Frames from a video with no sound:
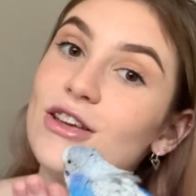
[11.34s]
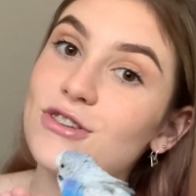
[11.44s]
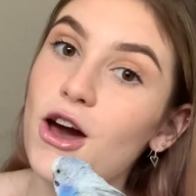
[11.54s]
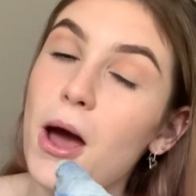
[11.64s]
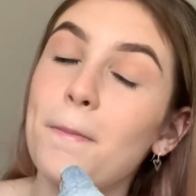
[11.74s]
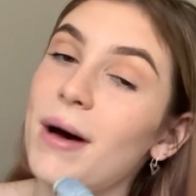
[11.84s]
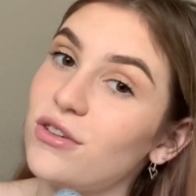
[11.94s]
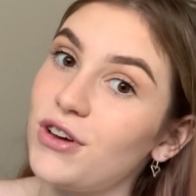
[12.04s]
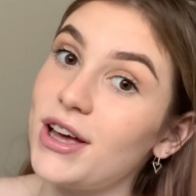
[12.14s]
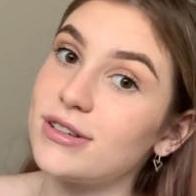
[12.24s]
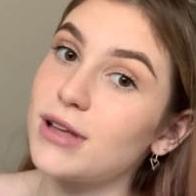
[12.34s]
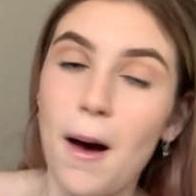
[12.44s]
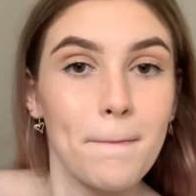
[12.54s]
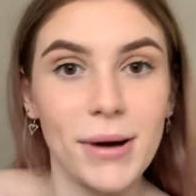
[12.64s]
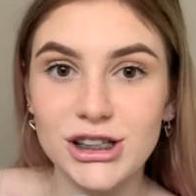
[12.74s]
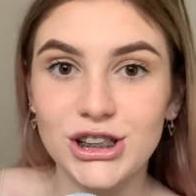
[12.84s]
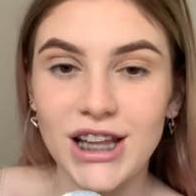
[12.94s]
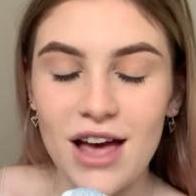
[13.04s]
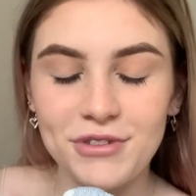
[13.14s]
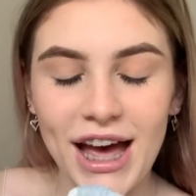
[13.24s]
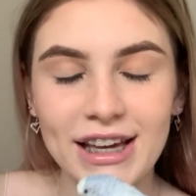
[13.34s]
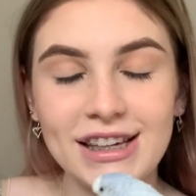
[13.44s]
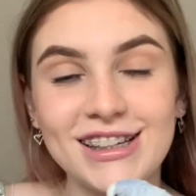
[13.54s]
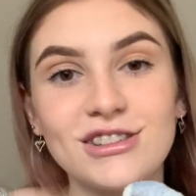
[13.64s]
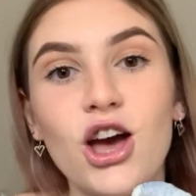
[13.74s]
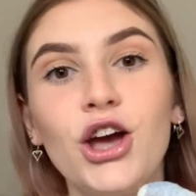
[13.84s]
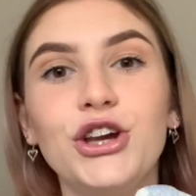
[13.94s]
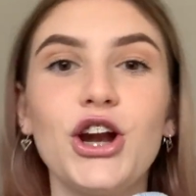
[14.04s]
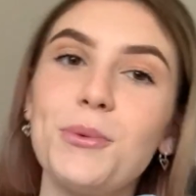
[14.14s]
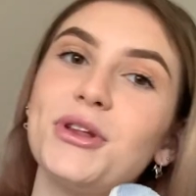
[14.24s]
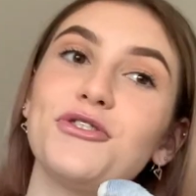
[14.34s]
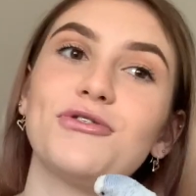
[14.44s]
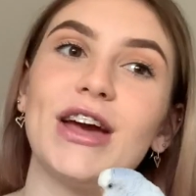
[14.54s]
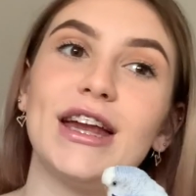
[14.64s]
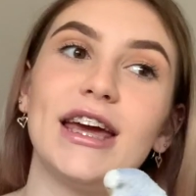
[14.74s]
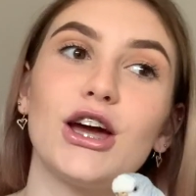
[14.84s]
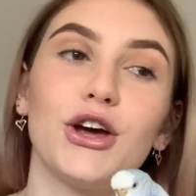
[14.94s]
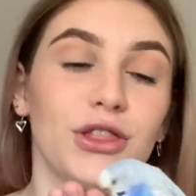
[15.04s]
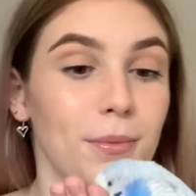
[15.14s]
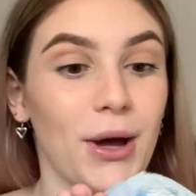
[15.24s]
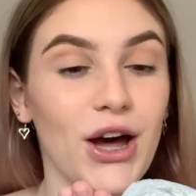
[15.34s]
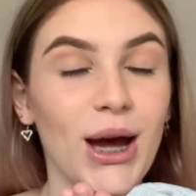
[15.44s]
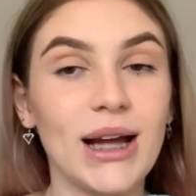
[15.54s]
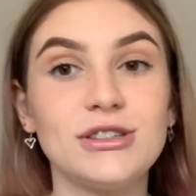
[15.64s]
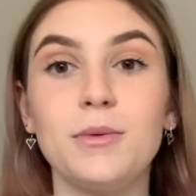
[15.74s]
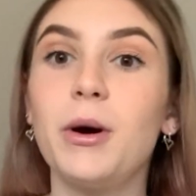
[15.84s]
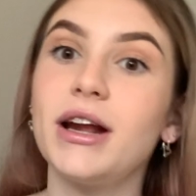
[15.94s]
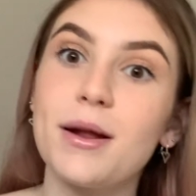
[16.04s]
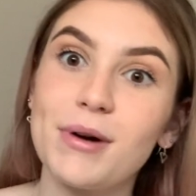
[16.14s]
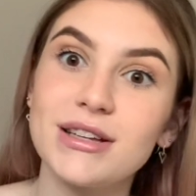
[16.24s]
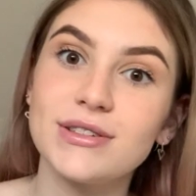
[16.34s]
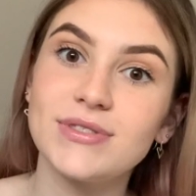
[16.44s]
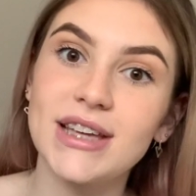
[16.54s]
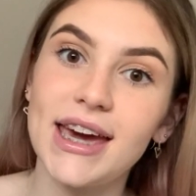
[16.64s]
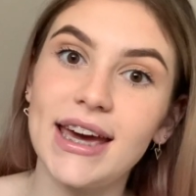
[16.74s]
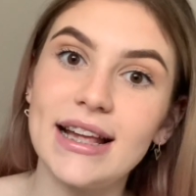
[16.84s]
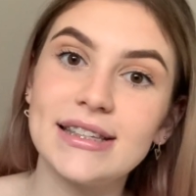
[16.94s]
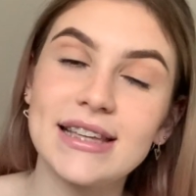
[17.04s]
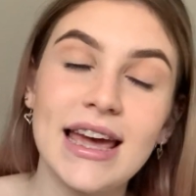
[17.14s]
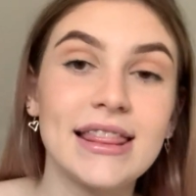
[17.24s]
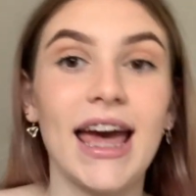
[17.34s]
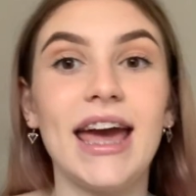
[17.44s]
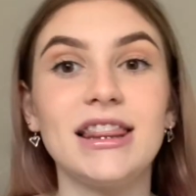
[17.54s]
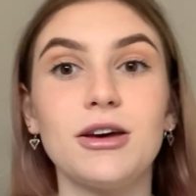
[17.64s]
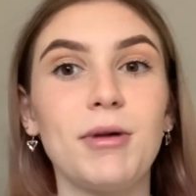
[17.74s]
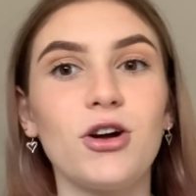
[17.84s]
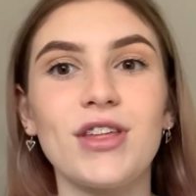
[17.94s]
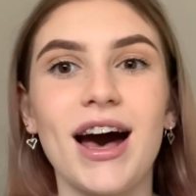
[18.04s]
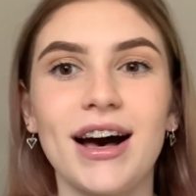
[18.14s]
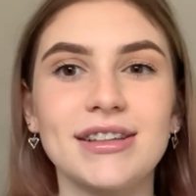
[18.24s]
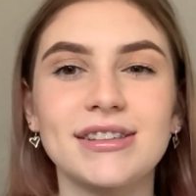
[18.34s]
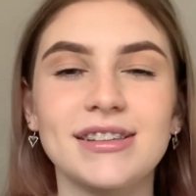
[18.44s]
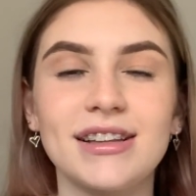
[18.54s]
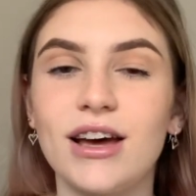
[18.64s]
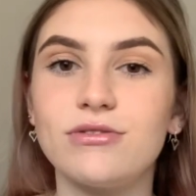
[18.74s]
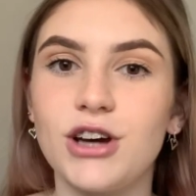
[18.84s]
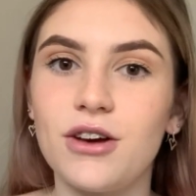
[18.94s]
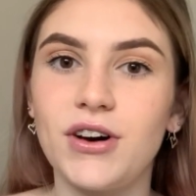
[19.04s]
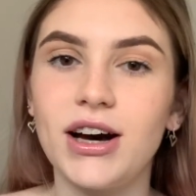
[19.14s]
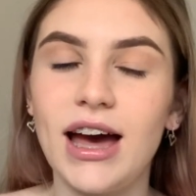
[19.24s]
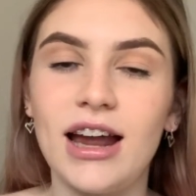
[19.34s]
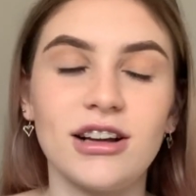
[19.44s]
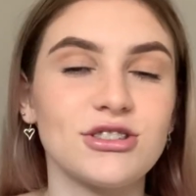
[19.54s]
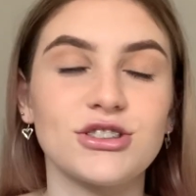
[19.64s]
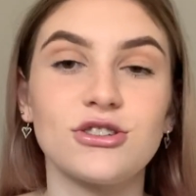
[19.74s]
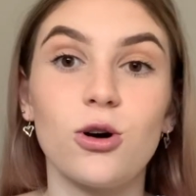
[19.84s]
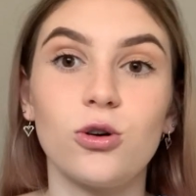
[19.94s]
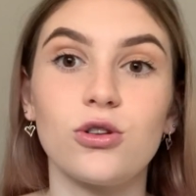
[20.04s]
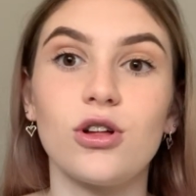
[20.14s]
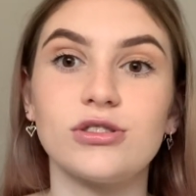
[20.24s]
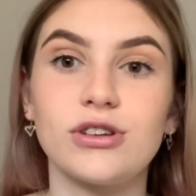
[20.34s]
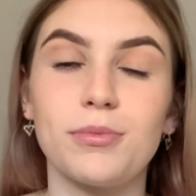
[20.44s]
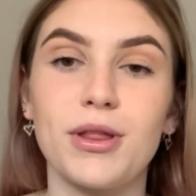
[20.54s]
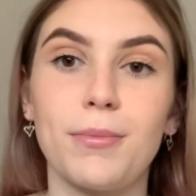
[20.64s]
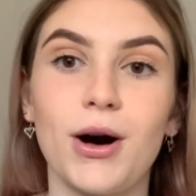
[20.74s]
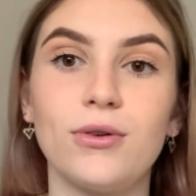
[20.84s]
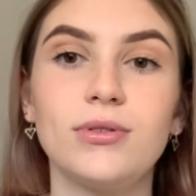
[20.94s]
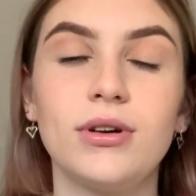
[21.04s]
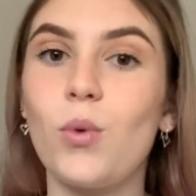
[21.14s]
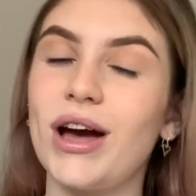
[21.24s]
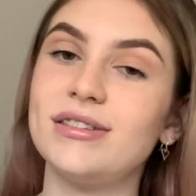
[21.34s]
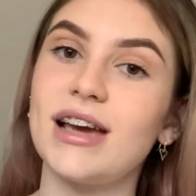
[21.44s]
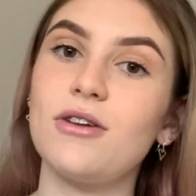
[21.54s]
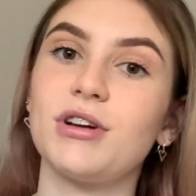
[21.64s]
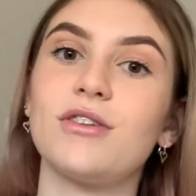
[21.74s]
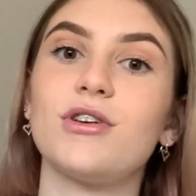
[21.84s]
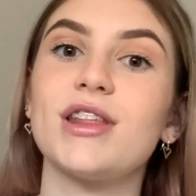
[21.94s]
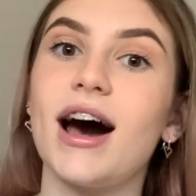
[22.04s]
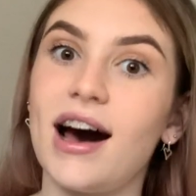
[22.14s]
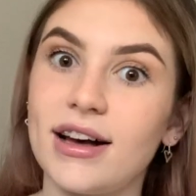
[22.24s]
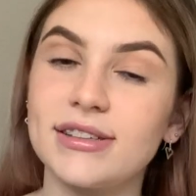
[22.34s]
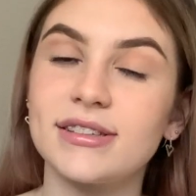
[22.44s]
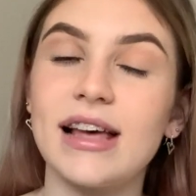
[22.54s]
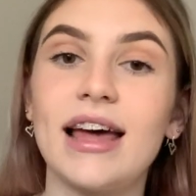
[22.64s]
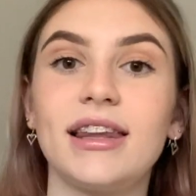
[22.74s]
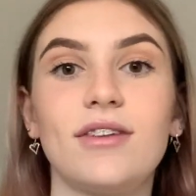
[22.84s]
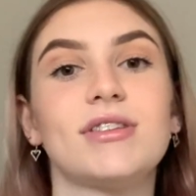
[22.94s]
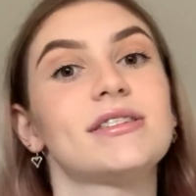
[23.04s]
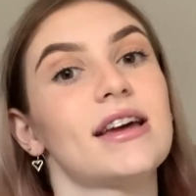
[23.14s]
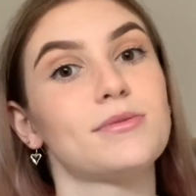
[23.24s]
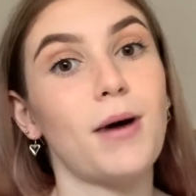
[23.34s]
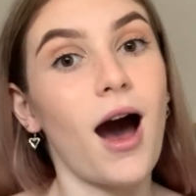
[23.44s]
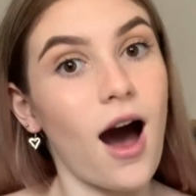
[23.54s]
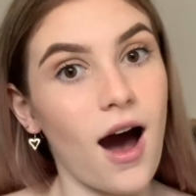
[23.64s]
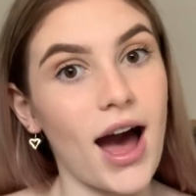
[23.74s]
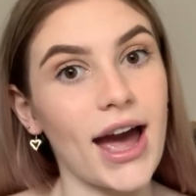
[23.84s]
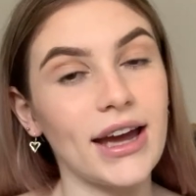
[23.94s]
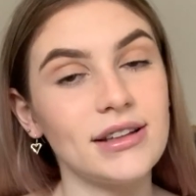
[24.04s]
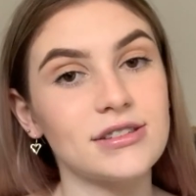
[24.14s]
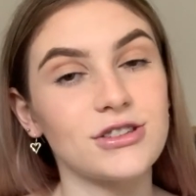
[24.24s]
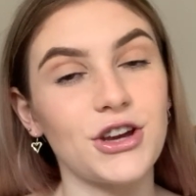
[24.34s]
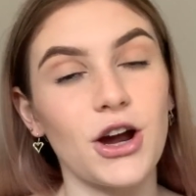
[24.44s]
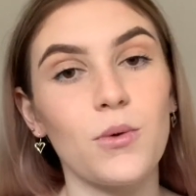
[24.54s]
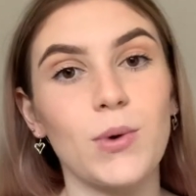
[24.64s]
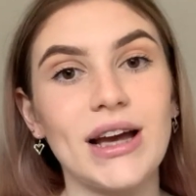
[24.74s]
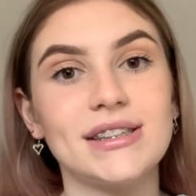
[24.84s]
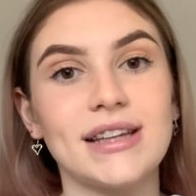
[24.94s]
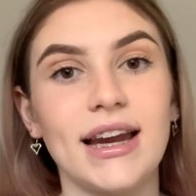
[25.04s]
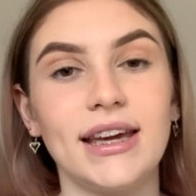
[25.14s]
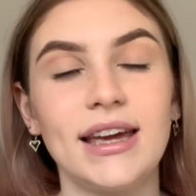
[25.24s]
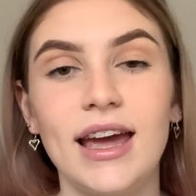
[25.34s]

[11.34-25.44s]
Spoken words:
So my first budgie life hack is, you know when you're feeding the birds, you put in a bunch of seeds, they eat them and all the husks are left over and are just all on top of the bowl. A way to get rid of all the husks and leave the seeds behind so you don't waste any